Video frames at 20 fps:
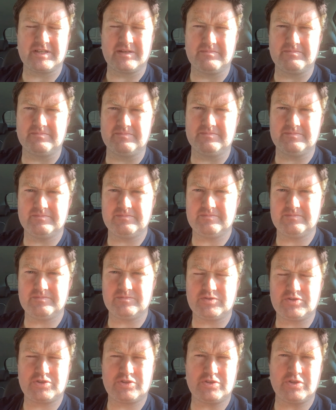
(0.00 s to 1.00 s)
I'm
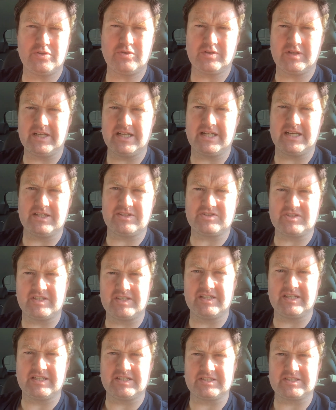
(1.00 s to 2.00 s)
so glad I
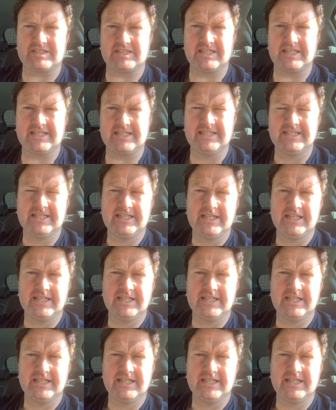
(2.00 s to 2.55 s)
said yes to that.